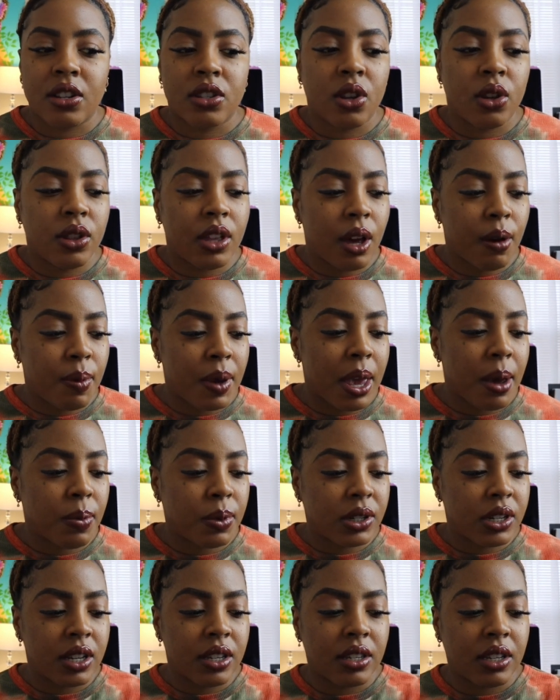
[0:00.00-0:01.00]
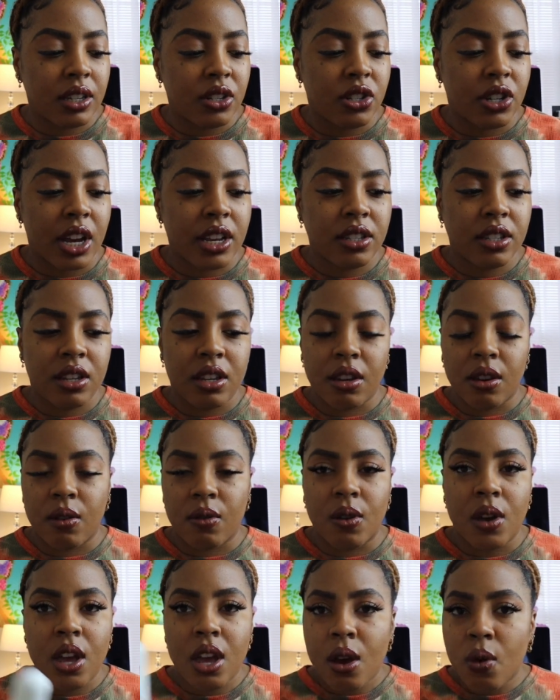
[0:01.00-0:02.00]
So they'll be able to suggest to
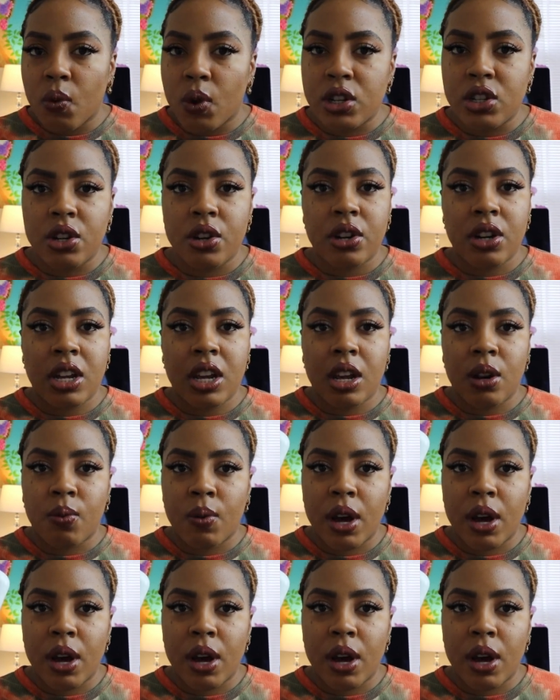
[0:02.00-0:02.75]
you what you need,